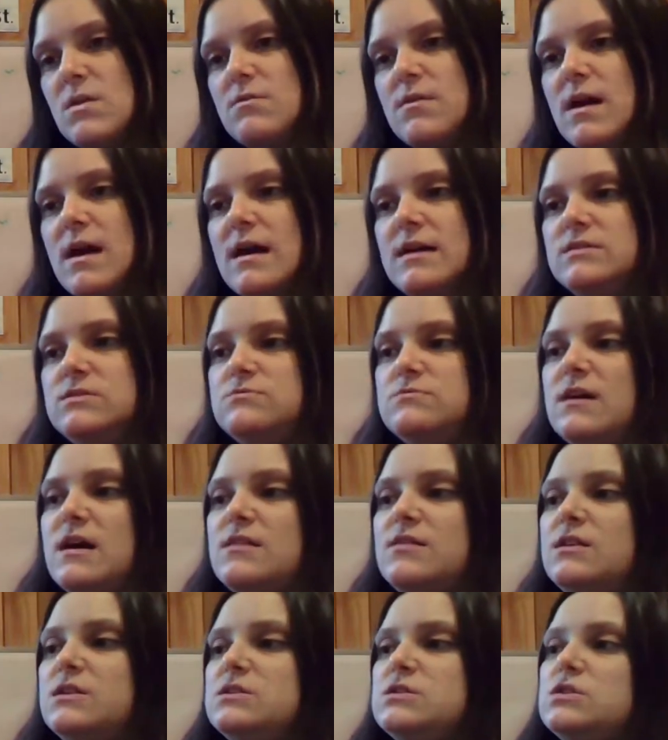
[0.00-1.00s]
Okay, so
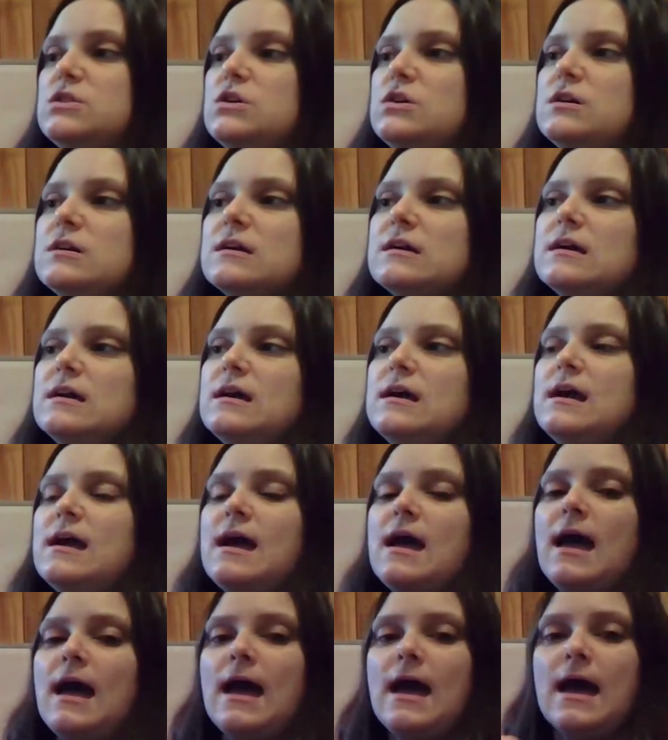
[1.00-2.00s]
now let's look
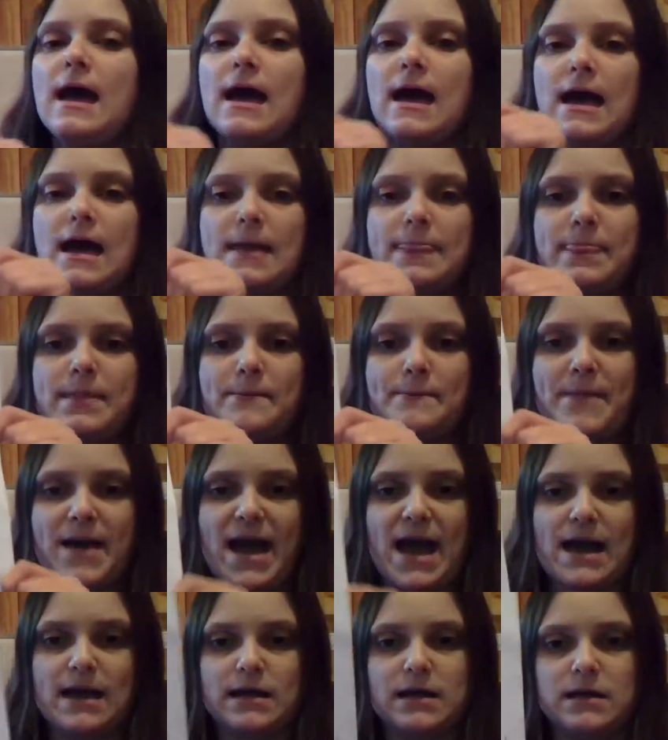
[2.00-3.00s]
at the
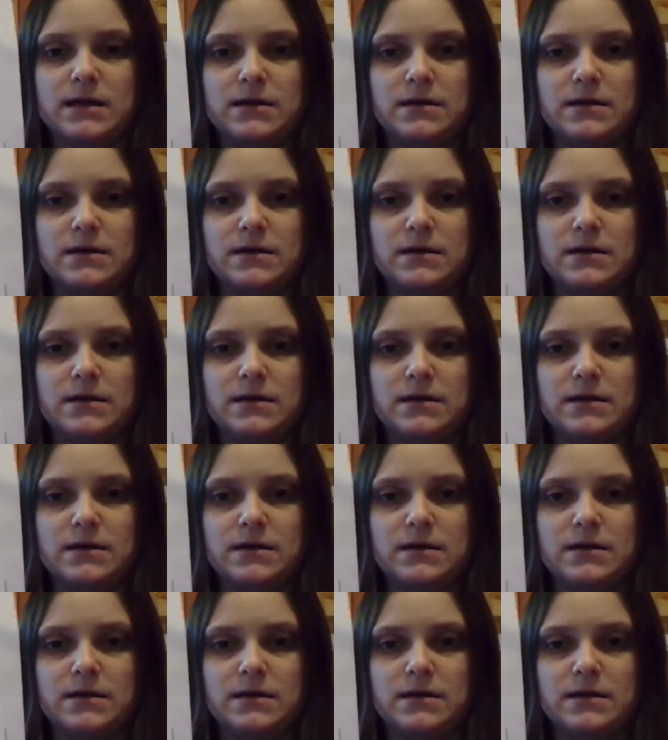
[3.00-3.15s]
back.